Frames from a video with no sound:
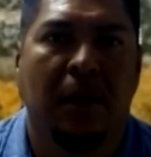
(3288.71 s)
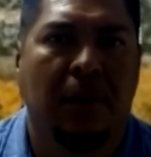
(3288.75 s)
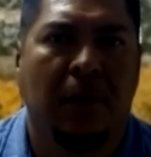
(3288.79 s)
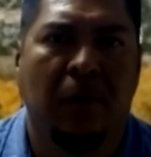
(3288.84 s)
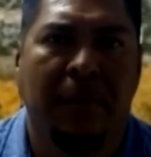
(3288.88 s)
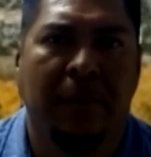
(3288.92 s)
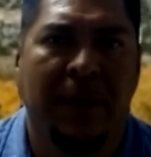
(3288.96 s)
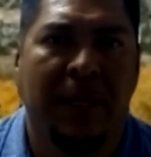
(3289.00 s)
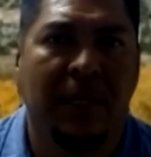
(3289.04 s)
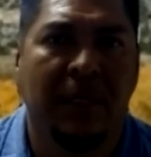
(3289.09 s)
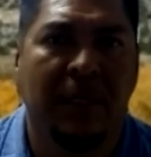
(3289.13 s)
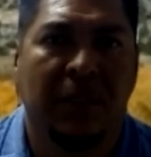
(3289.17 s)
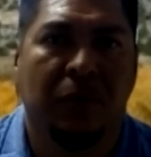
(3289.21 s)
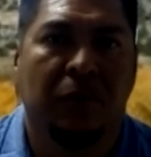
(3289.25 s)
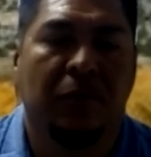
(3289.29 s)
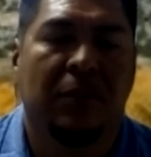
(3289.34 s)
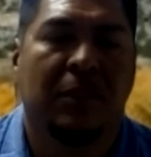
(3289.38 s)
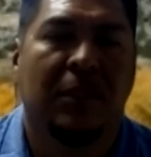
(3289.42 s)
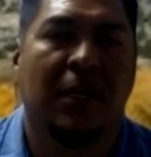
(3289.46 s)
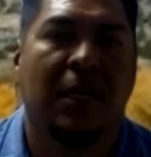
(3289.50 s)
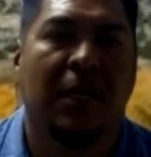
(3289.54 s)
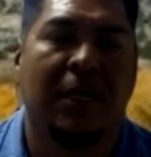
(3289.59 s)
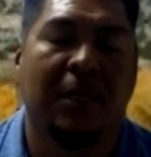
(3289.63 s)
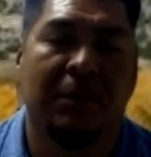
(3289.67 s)
committing
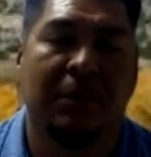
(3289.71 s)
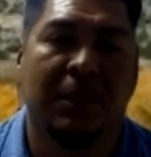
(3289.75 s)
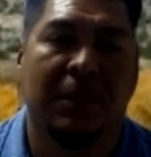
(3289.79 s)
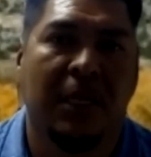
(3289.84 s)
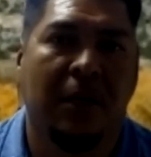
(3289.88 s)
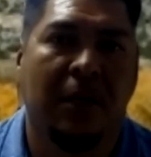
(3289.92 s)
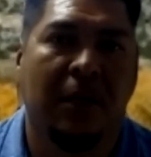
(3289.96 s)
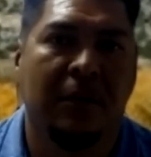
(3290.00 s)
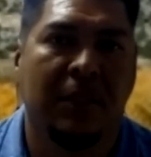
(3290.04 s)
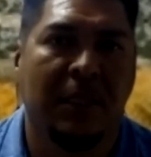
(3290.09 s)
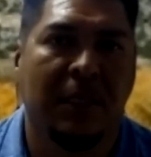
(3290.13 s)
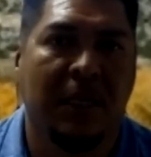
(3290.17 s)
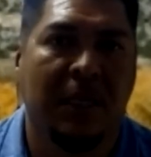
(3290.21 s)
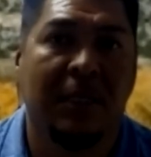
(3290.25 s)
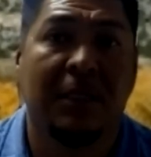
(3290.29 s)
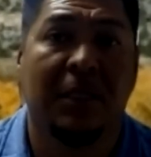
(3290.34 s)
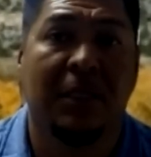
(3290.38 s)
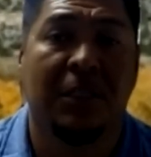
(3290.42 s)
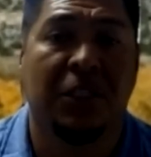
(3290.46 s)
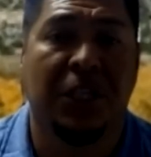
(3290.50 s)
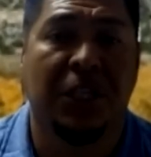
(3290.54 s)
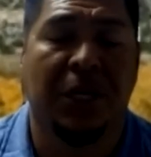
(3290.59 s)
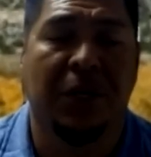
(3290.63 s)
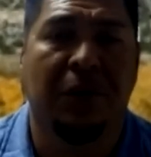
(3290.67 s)
suicide themselves in
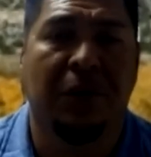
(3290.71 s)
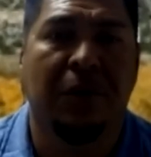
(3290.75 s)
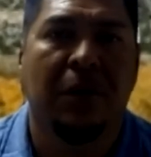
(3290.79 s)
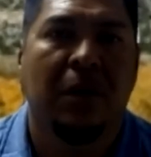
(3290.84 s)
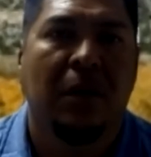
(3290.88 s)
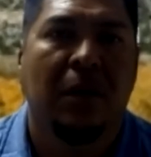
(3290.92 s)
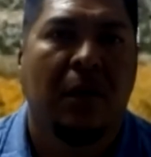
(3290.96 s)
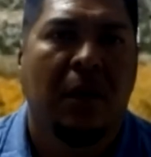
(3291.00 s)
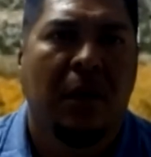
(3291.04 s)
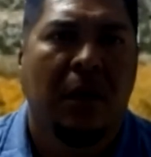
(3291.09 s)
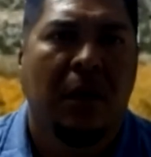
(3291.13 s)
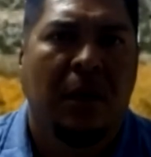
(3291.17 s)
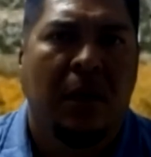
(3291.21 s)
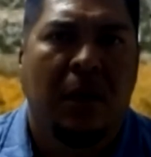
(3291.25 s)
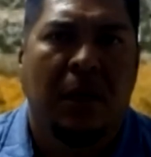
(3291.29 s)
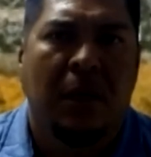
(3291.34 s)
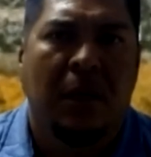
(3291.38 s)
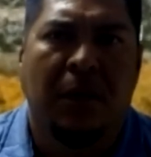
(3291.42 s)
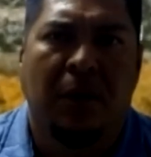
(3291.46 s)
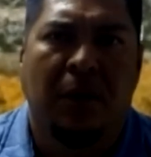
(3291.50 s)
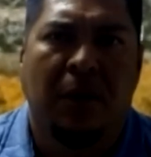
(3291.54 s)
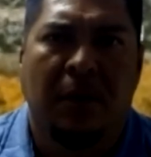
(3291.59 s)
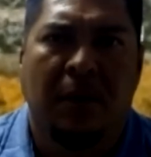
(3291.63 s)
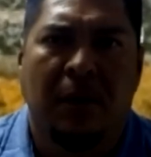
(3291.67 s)
the jail,
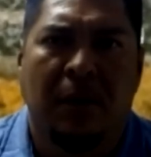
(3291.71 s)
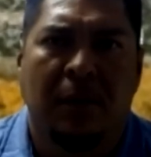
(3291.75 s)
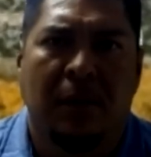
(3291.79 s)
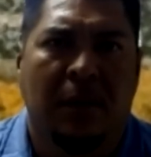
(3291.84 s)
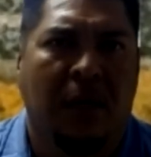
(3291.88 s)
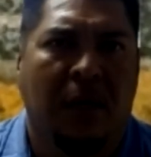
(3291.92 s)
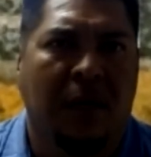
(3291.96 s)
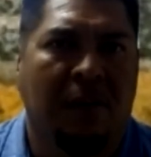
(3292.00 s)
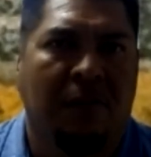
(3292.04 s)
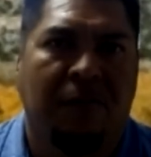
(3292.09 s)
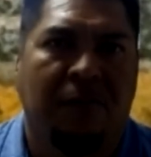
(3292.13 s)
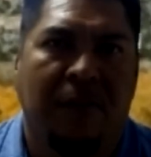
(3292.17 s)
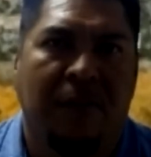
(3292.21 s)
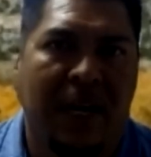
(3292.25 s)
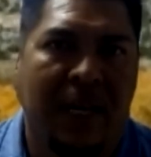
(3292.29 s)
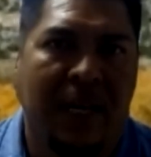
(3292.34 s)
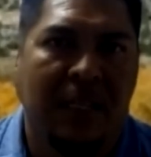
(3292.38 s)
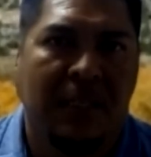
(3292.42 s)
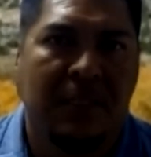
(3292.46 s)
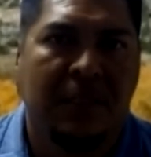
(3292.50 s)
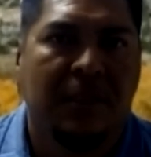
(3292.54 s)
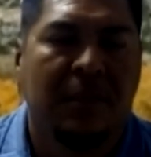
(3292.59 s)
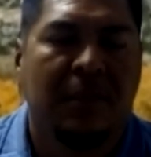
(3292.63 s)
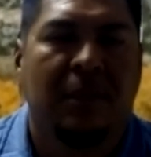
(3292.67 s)
a lot of
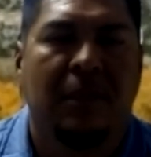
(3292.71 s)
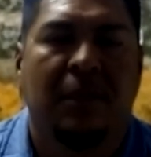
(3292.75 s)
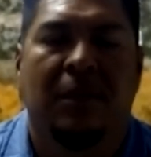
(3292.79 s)
fights,